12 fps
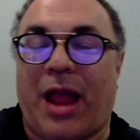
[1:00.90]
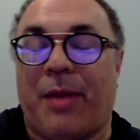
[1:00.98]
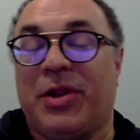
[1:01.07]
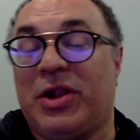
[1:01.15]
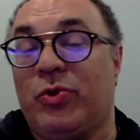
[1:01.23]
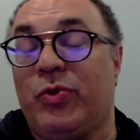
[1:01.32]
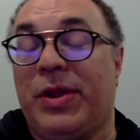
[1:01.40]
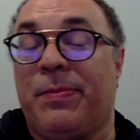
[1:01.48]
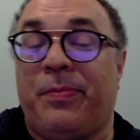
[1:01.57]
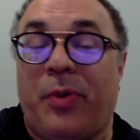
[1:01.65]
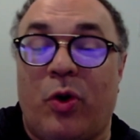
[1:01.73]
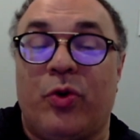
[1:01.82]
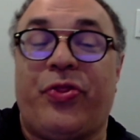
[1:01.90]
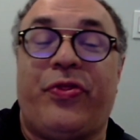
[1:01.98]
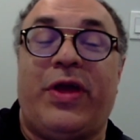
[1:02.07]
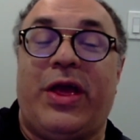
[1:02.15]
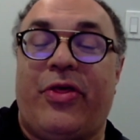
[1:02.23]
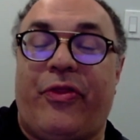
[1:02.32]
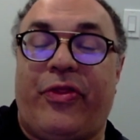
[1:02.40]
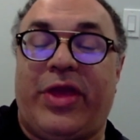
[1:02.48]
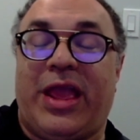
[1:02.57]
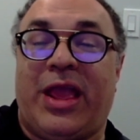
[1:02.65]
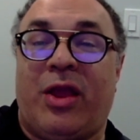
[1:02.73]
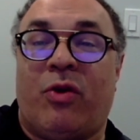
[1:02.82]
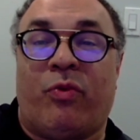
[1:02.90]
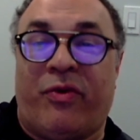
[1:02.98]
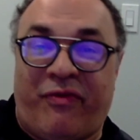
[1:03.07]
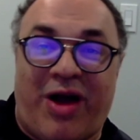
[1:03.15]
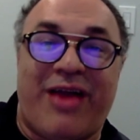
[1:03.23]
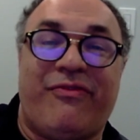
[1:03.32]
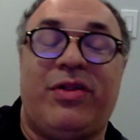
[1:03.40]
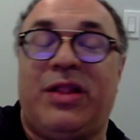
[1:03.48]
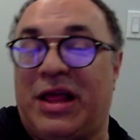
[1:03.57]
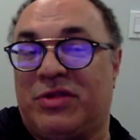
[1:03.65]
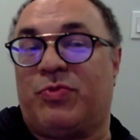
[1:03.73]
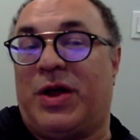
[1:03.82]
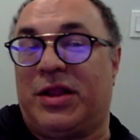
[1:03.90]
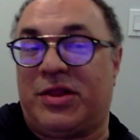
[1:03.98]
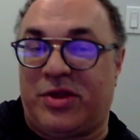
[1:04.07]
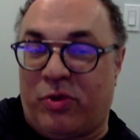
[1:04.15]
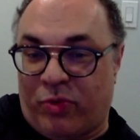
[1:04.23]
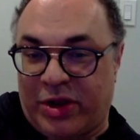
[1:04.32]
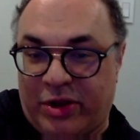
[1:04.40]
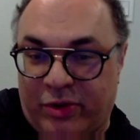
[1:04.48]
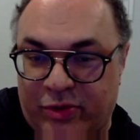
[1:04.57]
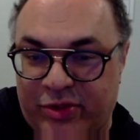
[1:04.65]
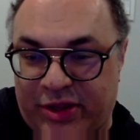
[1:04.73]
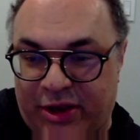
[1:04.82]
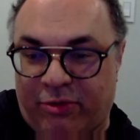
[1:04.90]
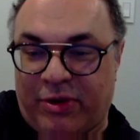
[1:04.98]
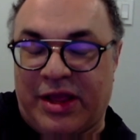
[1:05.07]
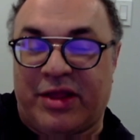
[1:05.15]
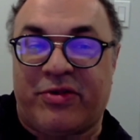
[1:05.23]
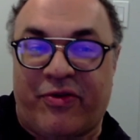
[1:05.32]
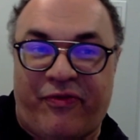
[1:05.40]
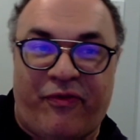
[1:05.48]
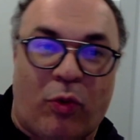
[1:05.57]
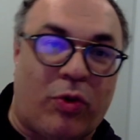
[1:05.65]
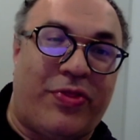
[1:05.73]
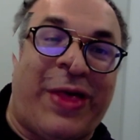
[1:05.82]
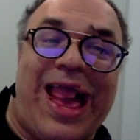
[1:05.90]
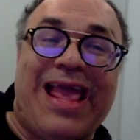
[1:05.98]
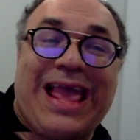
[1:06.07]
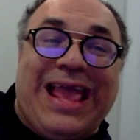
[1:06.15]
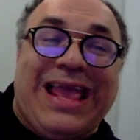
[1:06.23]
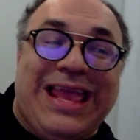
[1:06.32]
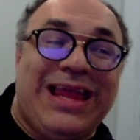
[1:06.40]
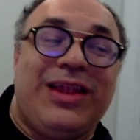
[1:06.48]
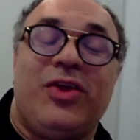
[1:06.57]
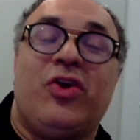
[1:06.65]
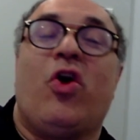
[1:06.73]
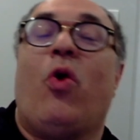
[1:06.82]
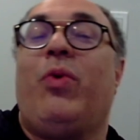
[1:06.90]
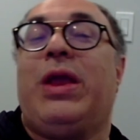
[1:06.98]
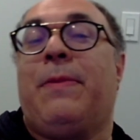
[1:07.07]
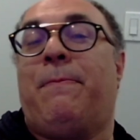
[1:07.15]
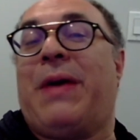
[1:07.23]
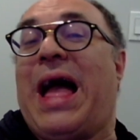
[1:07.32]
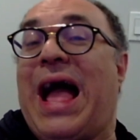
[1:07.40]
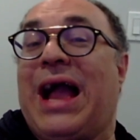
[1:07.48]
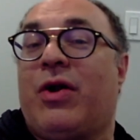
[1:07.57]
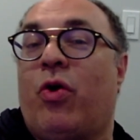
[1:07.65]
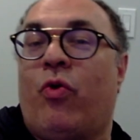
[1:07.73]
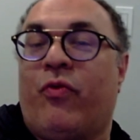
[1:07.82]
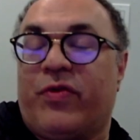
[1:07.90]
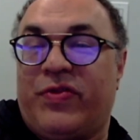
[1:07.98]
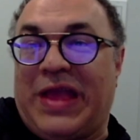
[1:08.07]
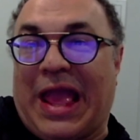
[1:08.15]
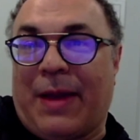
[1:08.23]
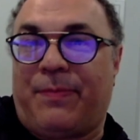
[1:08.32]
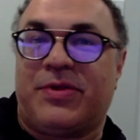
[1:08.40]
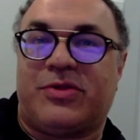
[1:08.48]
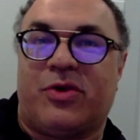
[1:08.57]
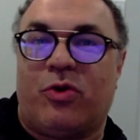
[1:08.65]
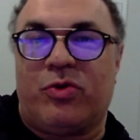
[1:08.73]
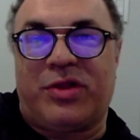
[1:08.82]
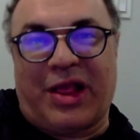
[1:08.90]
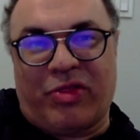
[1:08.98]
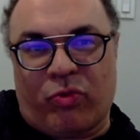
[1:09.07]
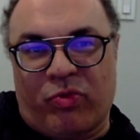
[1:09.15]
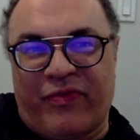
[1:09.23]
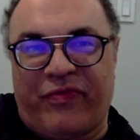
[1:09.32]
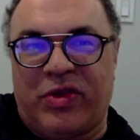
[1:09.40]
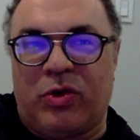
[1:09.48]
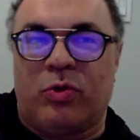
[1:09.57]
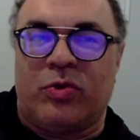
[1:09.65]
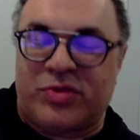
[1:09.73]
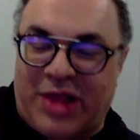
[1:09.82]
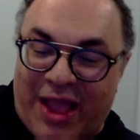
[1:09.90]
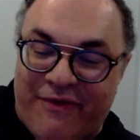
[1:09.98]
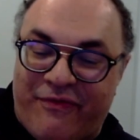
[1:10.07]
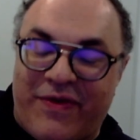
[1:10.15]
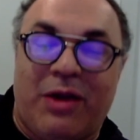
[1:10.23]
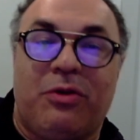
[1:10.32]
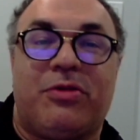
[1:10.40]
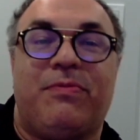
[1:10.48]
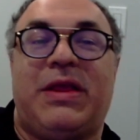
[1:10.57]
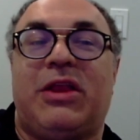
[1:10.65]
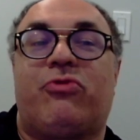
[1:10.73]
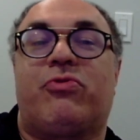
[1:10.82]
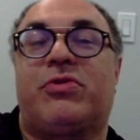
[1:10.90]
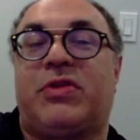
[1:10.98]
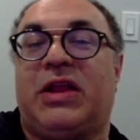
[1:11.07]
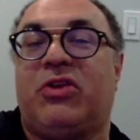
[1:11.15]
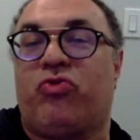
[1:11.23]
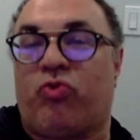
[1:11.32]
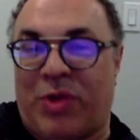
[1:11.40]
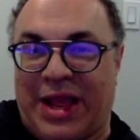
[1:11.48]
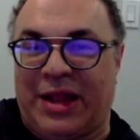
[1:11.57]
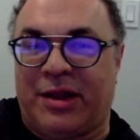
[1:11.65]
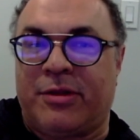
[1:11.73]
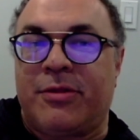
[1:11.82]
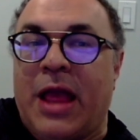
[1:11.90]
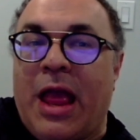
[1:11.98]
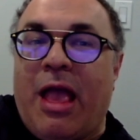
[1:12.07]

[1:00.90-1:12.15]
I'm including both the revival as well as the original series for that. In going back over the episodes and the reviews, I found some interesting trends.